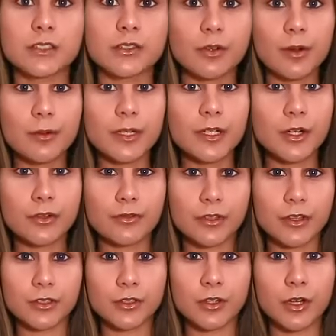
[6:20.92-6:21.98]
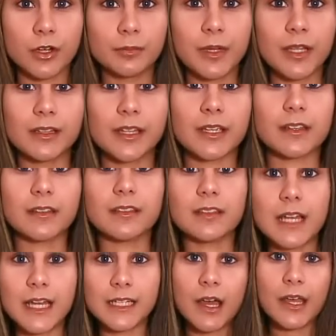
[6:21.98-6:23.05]
throw it over the top like
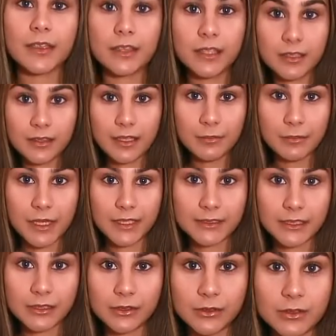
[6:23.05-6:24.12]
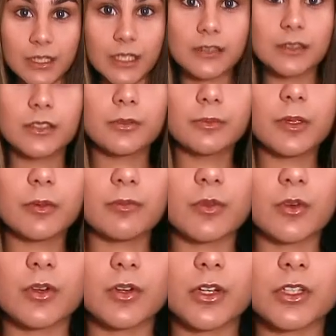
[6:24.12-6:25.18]
that. I think that makes it look a little bit
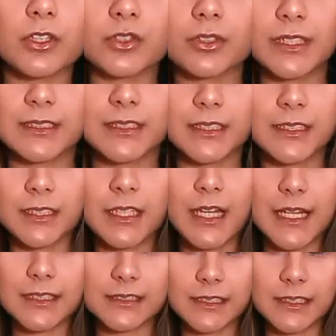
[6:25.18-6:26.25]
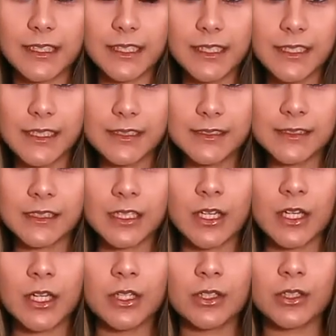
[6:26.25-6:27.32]
more dressier as it is.
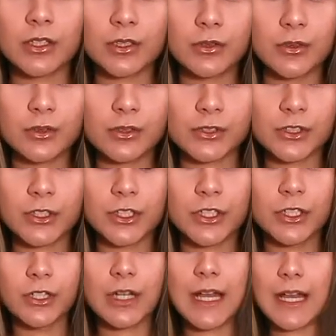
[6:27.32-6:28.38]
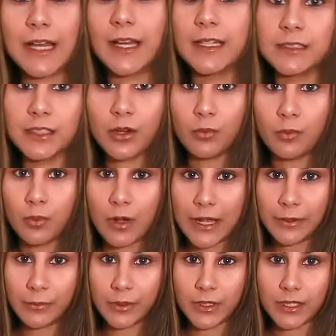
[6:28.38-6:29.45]
You can also add a
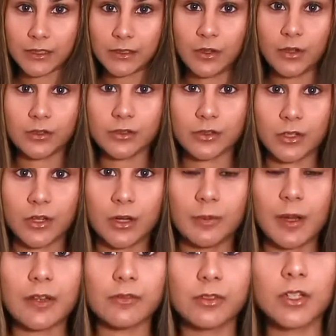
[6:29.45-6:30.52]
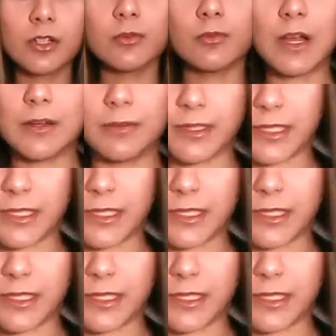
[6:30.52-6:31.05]
white one on top. I've got a white one